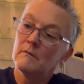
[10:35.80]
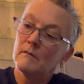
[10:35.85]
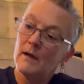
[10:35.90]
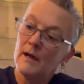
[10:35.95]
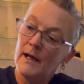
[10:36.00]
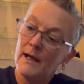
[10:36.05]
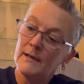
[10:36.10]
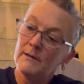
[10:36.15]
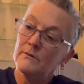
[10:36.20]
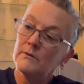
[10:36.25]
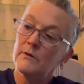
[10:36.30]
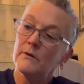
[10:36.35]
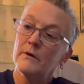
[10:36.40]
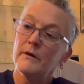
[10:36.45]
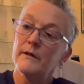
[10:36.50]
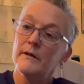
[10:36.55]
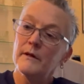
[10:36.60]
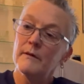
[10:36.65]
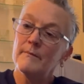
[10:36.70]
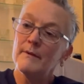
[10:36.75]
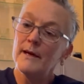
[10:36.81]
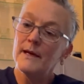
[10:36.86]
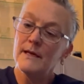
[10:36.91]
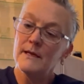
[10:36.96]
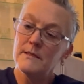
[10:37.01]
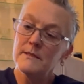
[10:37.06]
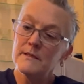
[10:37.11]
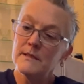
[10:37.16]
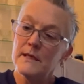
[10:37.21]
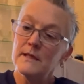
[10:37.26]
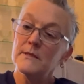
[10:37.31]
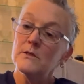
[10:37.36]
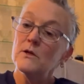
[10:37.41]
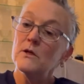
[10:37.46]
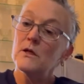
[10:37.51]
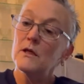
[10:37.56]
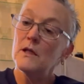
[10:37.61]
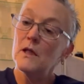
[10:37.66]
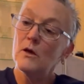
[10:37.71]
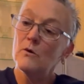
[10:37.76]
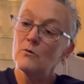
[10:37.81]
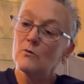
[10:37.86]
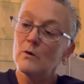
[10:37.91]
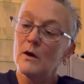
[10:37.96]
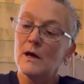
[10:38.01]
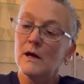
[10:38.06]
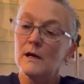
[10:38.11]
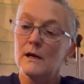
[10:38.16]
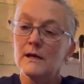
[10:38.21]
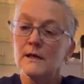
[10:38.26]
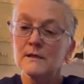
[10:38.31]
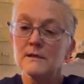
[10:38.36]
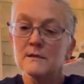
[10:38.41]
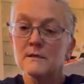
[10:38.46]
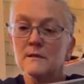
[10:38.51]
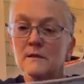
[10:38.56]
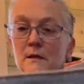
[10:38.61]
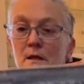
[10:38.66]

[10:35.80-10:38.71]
I don't know anything about. These look low rise.